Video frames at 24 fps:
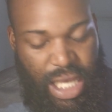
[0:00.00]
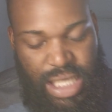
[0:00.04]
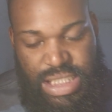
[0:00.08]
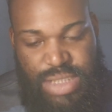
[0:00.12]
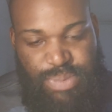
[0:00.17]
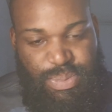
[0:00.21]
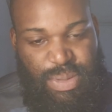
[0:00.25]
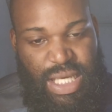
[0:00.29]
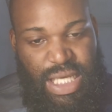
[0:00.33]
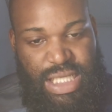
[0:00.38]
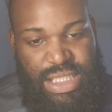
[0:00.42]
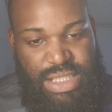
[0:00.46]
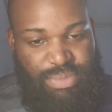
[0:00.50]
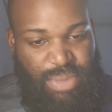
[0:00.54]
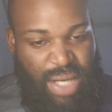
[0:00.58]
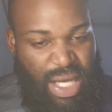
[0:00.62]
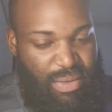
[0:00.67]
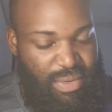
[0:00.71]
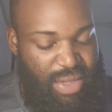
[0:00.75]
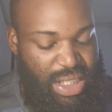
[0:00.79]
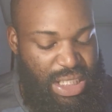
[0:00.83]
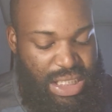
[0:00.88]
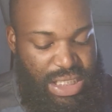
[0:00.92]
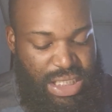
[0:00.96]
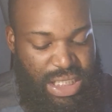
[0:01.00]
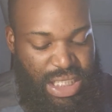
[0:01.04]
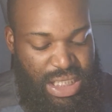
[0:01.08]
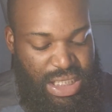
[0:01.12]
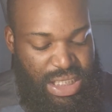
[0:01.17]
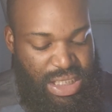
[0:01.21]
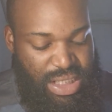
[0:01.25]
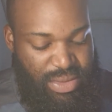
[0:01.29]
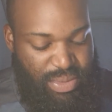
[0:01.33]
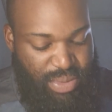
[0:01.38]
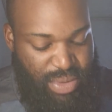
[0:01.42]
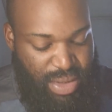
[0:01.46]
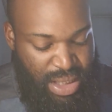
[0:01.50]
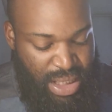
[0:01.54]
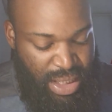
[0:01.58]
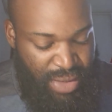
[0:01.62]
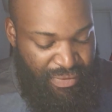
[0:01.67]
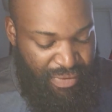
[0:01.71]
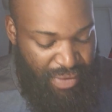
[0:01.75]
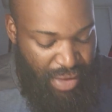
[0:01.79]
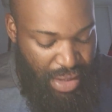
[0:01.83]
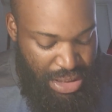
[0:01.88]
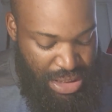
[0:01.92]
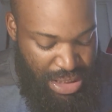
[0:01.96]
I speak as a man with this. It doesn't
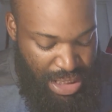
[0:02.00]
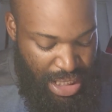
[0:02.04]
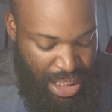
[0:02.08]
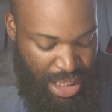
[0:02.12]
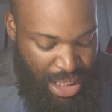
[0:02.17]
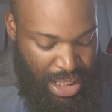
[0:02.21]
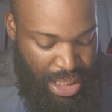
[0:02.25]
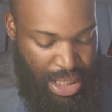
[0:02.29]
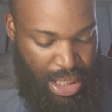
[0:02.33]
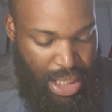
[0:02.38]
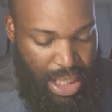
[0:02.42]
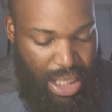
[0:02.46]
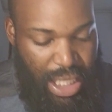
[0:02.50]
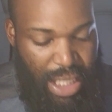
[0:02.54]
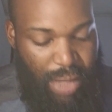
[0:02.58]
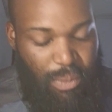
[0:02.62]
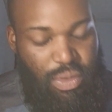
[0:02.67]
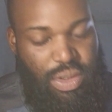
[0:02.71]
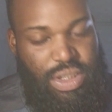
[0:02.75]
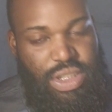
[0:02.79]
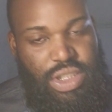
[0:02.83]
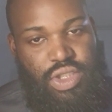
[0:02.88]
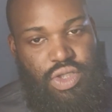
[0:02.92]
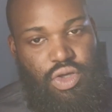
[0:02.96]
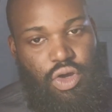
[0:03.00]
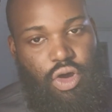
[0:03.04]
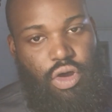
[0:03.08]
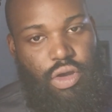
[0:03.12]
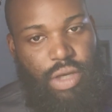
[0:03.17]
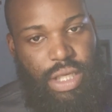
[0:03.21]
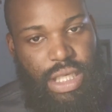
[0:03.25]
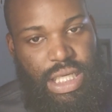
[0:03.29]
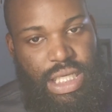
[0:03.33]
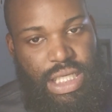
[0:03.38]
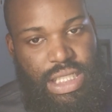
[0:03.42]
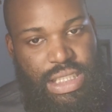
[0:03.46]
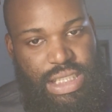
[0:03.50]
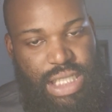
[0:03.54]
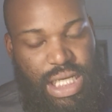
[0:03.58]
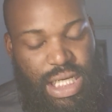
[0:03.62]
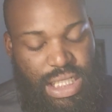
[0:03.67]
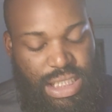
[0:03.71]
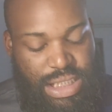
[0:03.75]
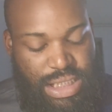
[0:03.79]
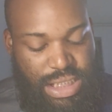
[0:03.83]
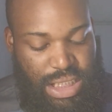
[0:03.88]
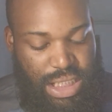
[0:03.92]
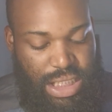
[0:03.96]
specifically say what the song is.
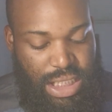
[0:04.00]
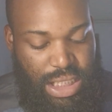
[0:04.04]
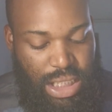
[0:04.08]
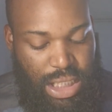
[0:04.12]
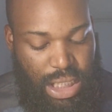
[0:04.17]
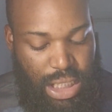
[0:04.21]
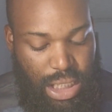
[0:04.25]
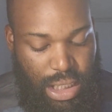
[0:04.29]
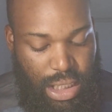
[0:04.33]
Honestly,